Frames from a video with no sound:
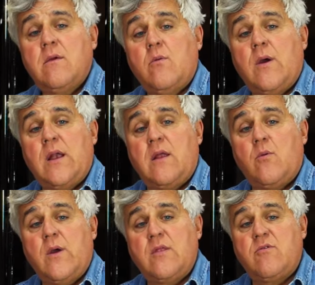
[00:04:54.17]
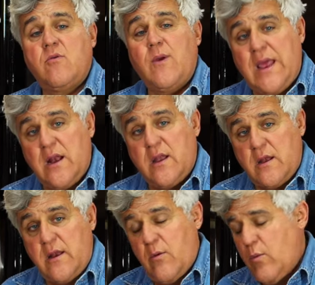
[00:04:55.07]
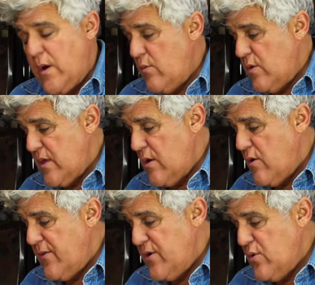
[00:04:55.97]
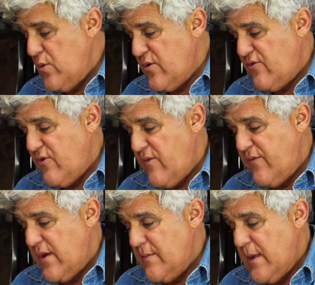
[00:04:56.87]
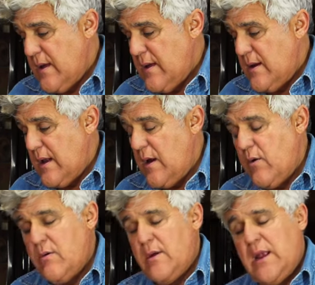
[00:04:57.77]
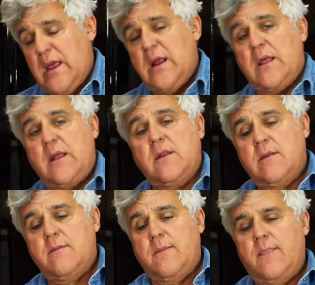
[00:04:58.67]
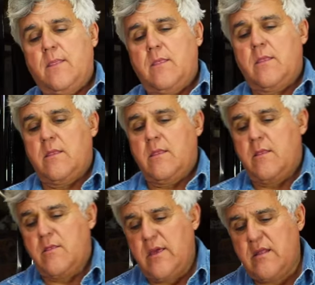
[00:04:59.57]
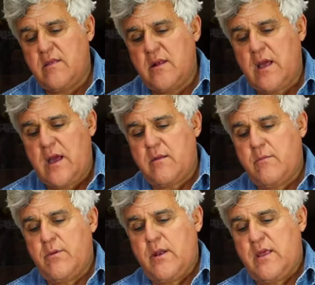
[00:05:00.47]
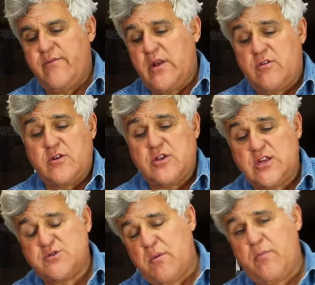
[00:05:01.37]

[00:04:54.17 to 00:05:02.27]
when it went to England and it won what they call the Dewar's Trophy. Now, in England, they did not believe in interchangeable